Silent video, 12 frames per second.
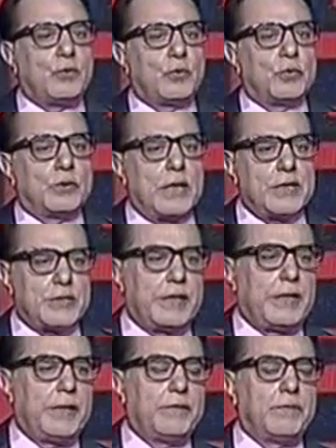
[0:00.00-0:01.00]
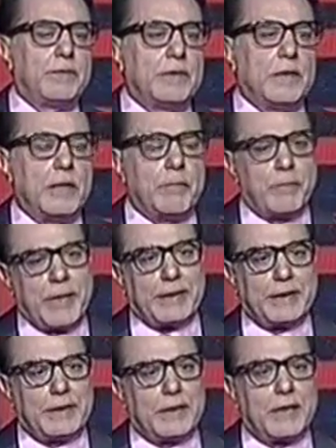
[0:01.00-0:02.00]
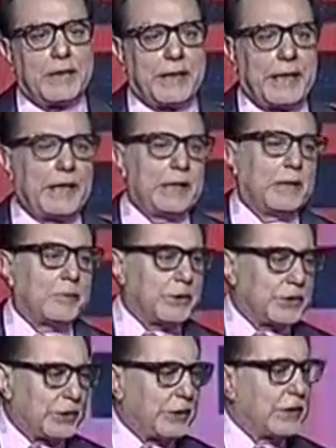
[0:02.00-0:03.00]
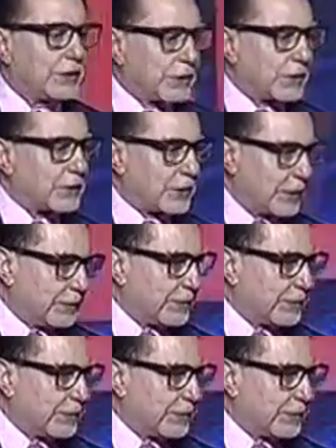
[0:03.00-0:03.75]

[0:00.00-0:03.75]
to achieve material gain and material success.